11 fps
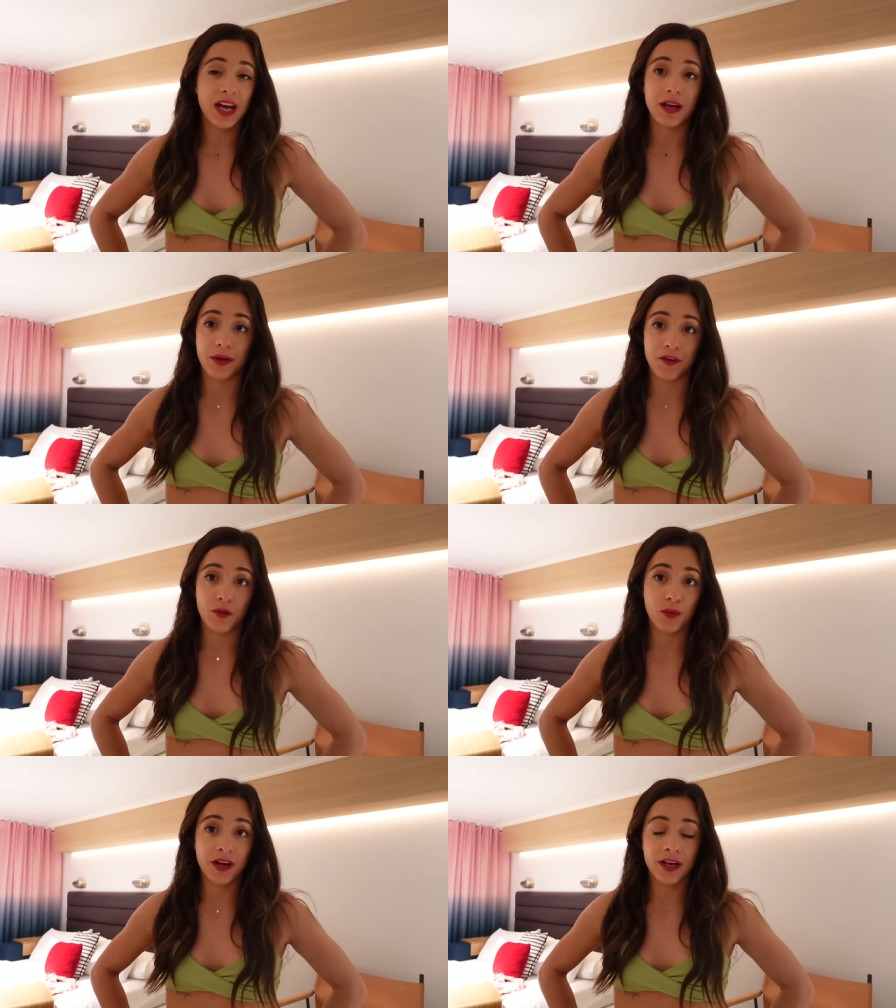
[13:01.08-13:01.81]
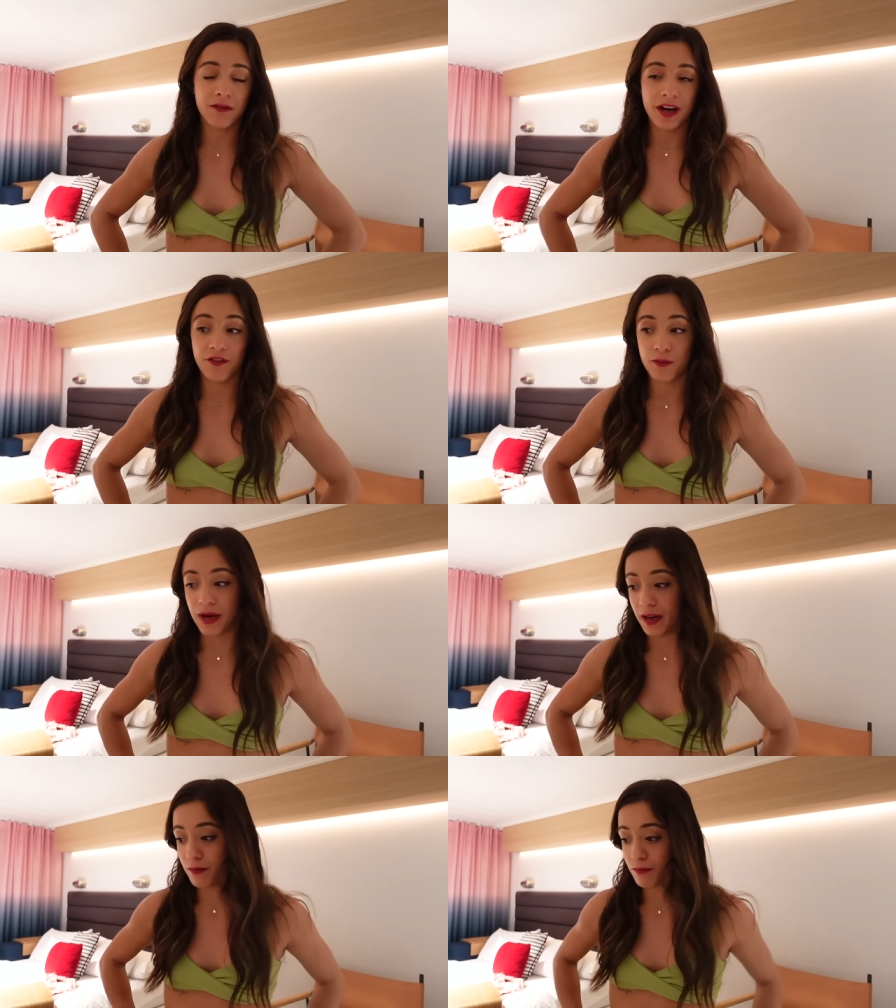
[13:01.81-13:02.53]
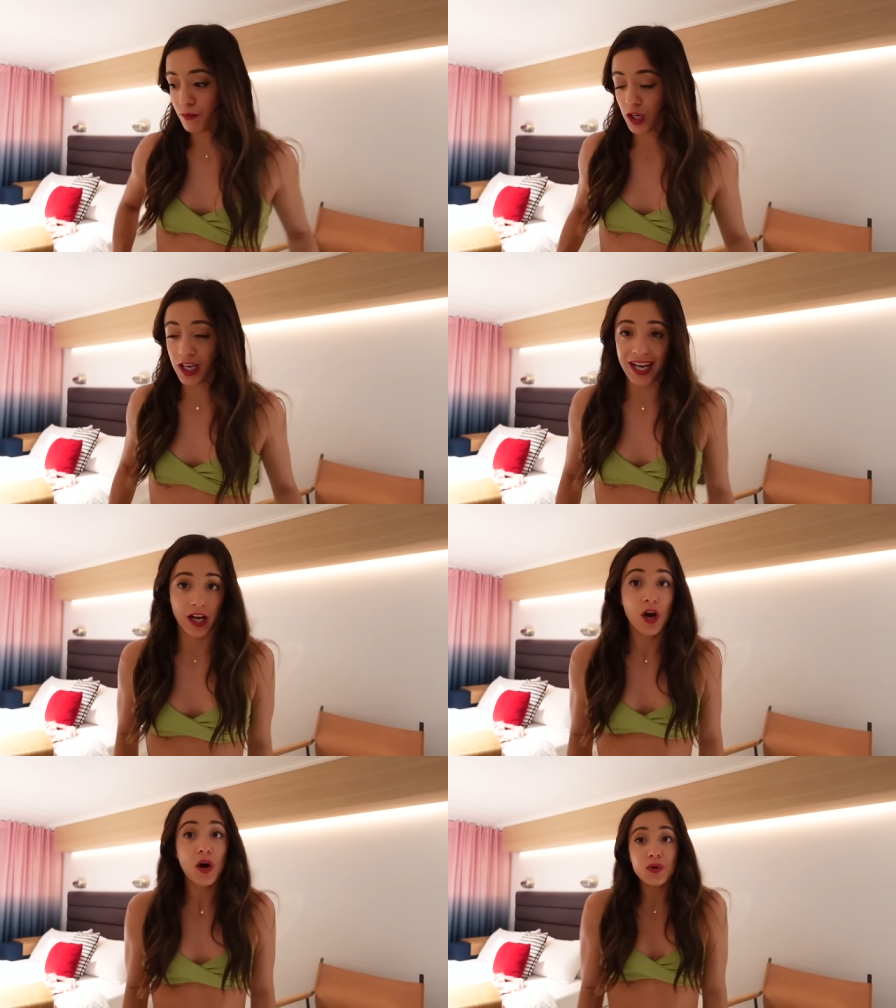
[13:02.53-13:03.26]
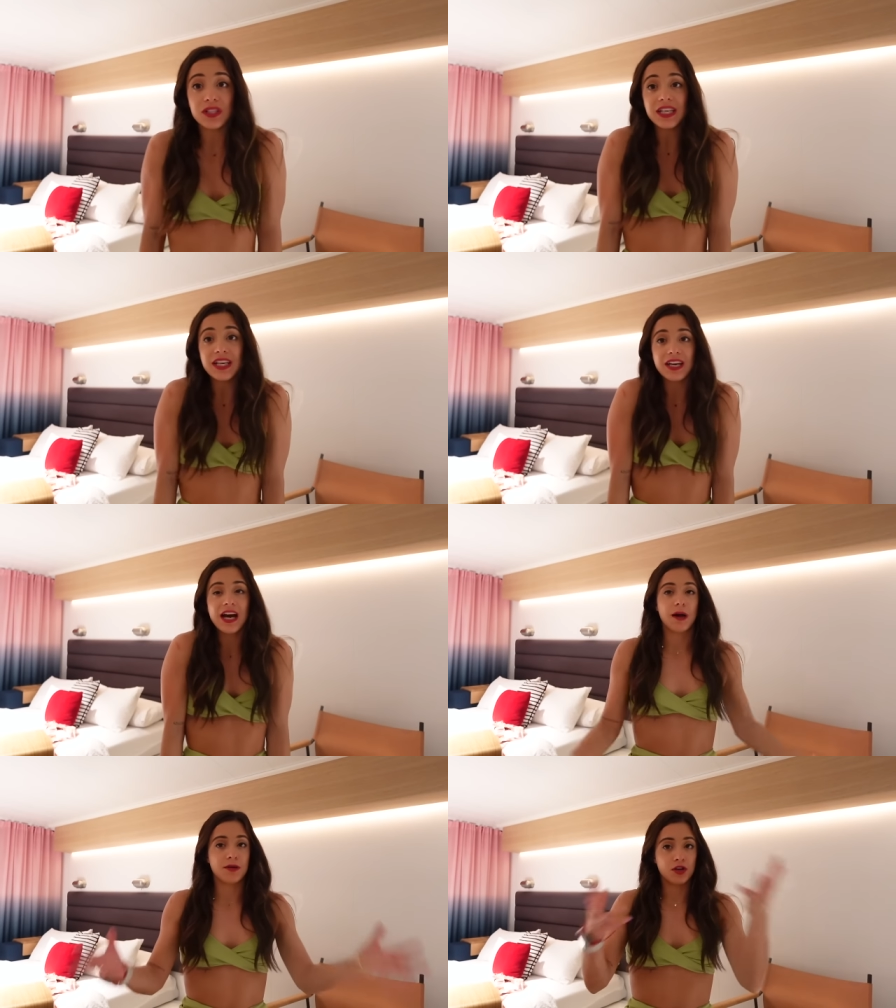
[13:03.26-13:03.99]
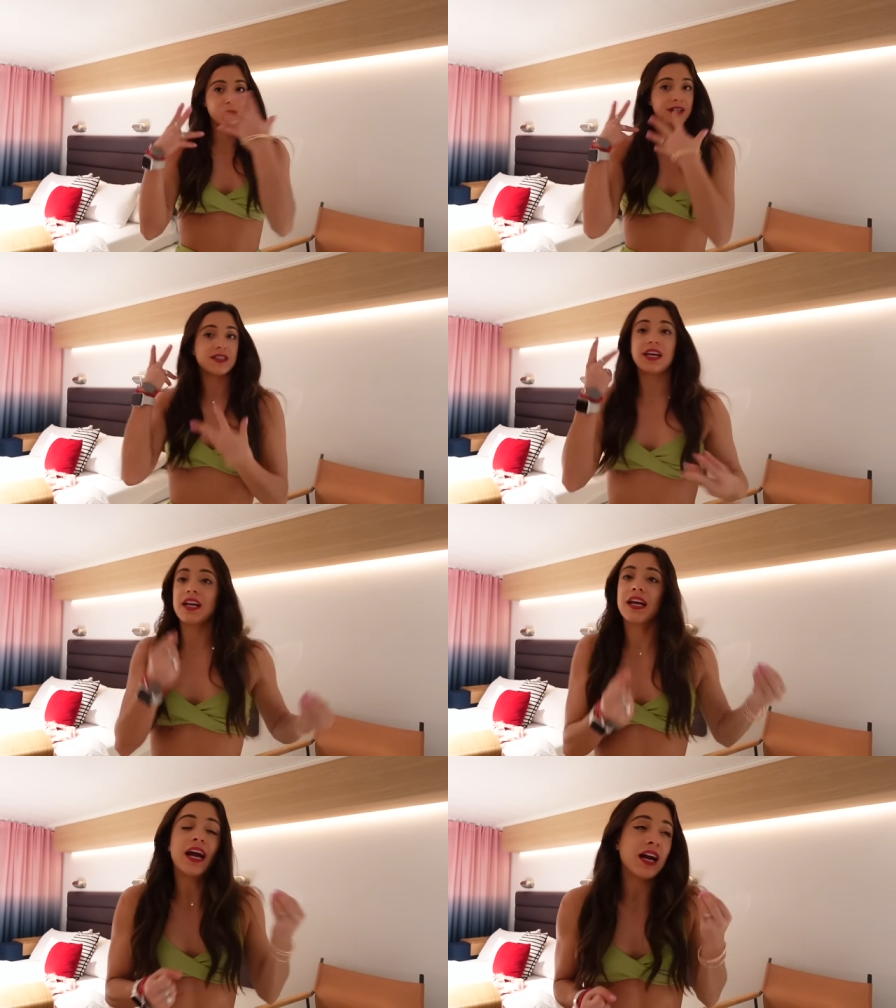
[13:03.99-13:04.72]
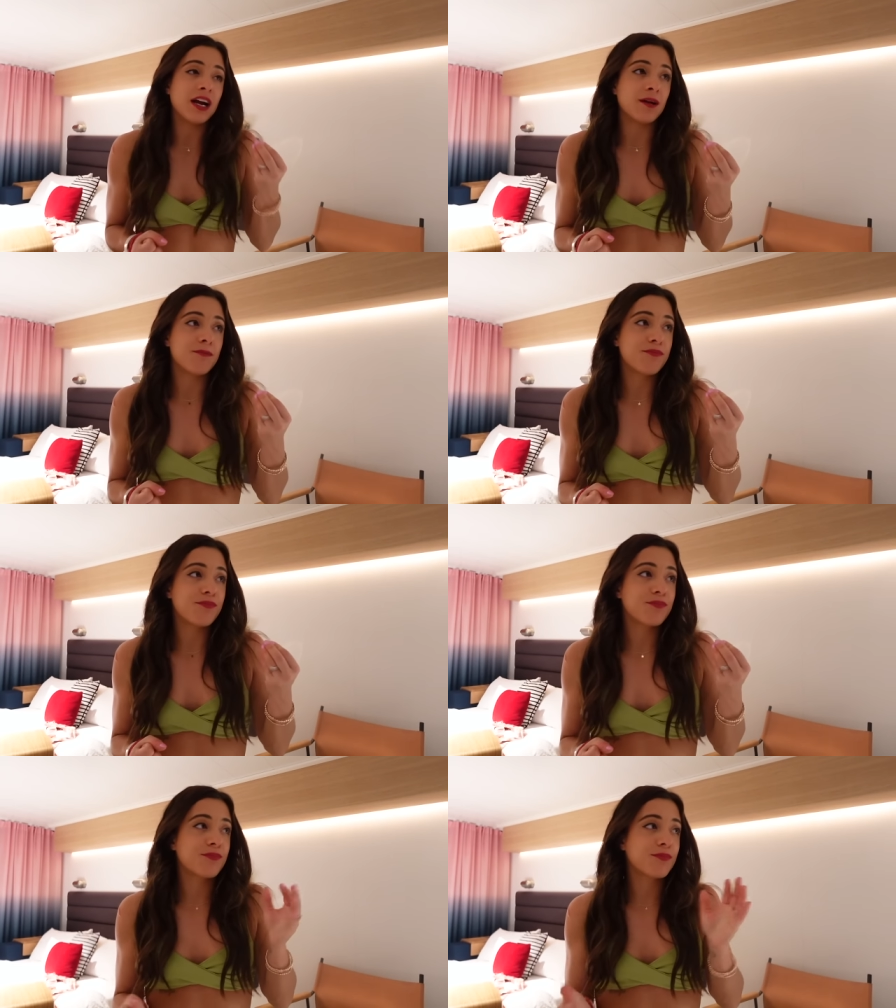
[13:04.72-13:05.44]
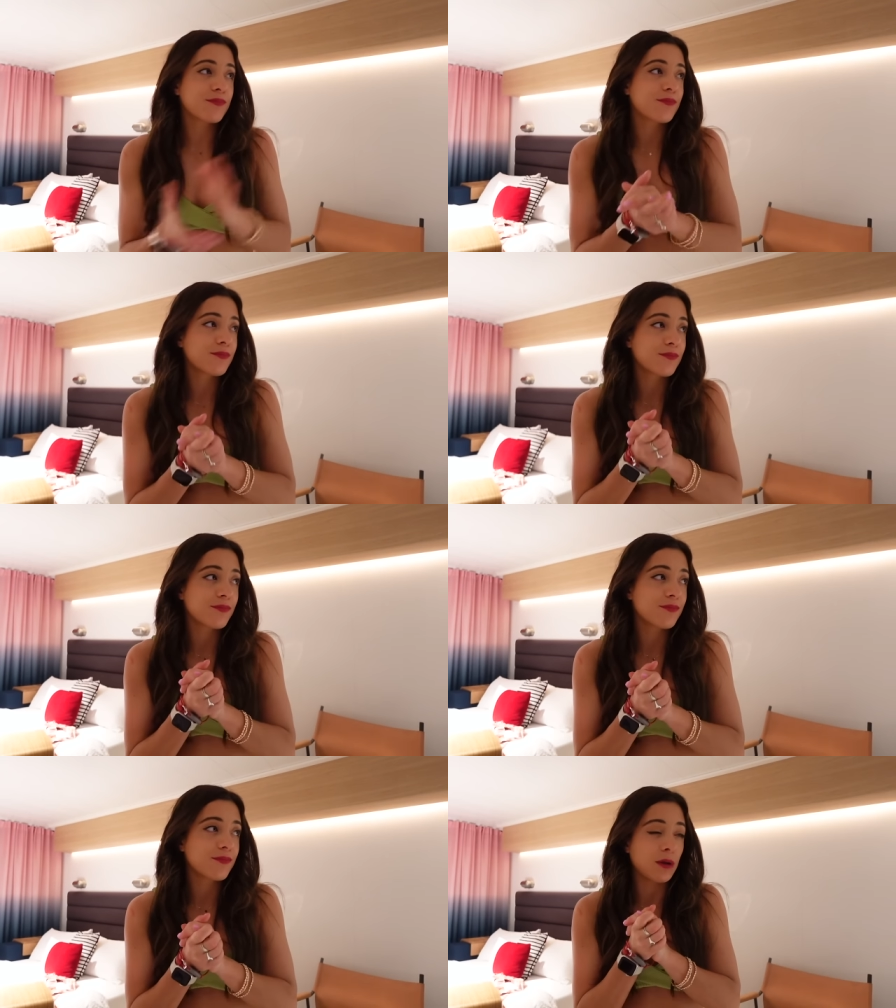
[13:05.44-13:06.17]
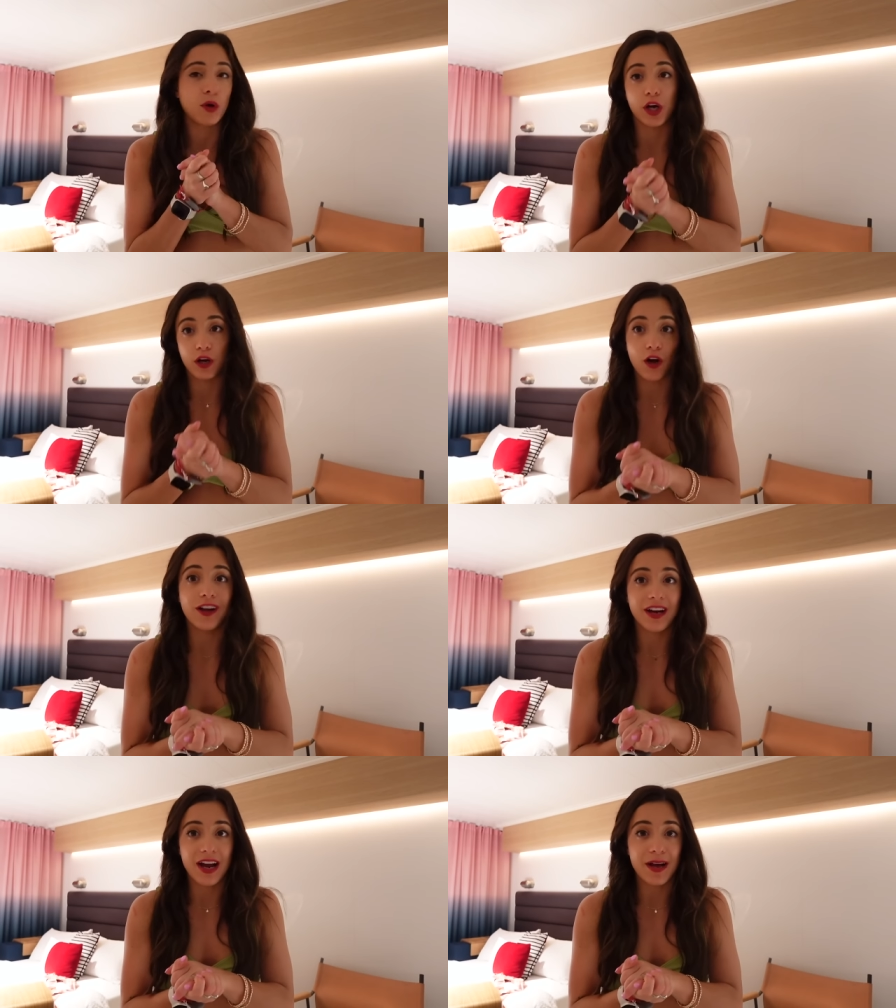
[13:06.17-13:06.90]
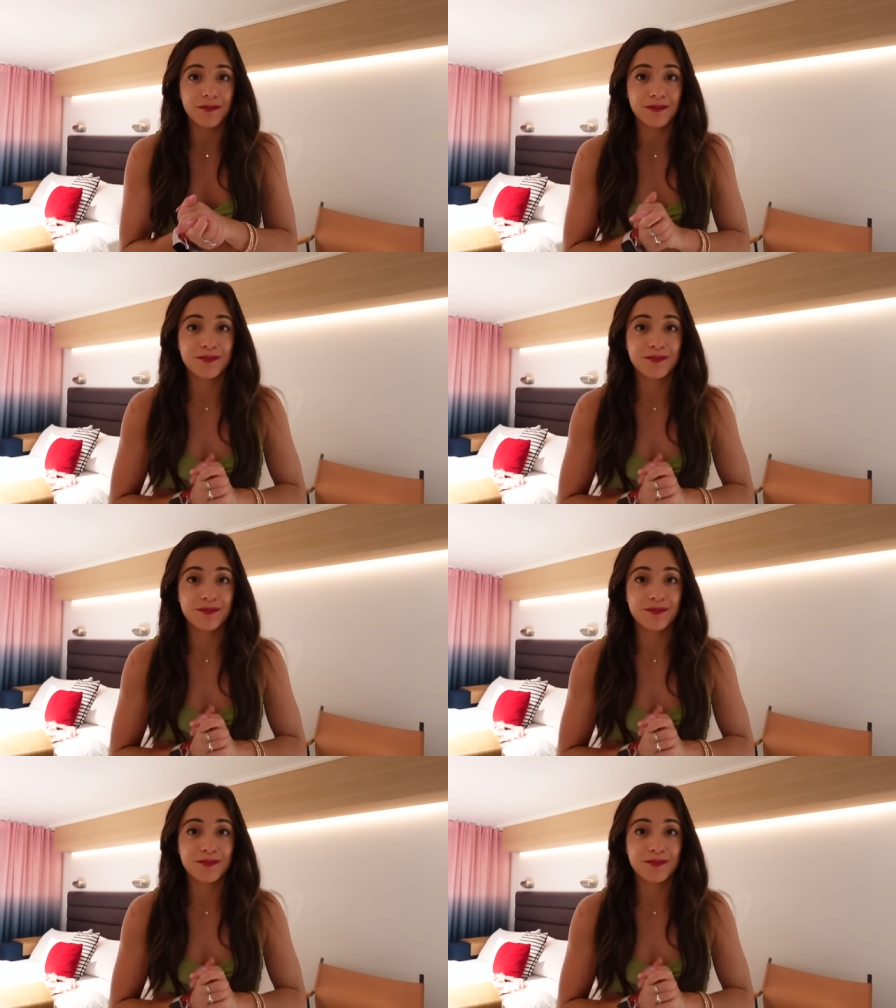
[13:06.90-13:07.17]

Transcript: Anyways, we're gonna get ready for bed. We're gonna get cozy. I'm gonna do my skincare and we're gonna call it a night.